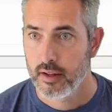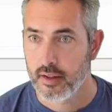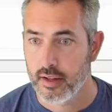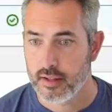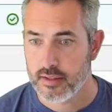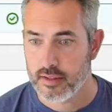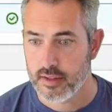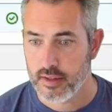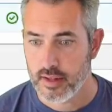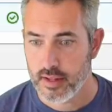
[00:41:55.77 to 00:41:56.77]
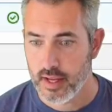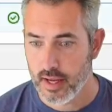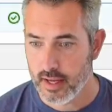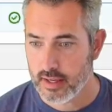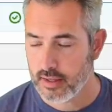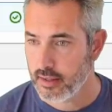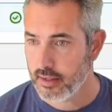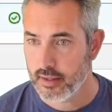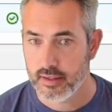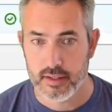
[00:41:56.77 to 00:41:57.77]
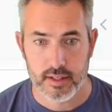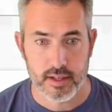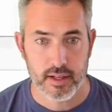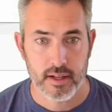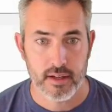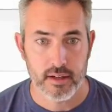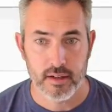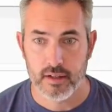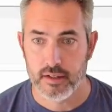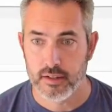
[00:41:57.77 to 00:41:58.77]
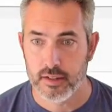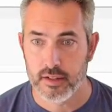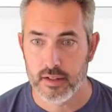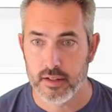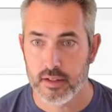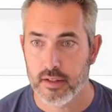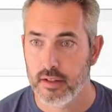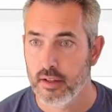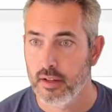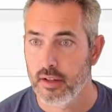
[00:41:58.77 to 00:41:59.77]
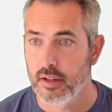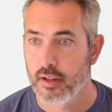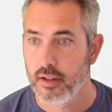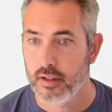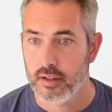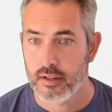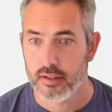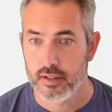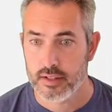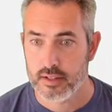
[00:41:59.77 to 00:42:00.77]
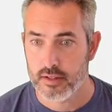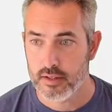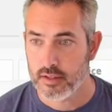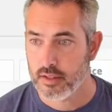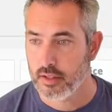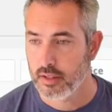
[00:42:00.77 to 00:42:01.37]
That's that. And then here on the clusters,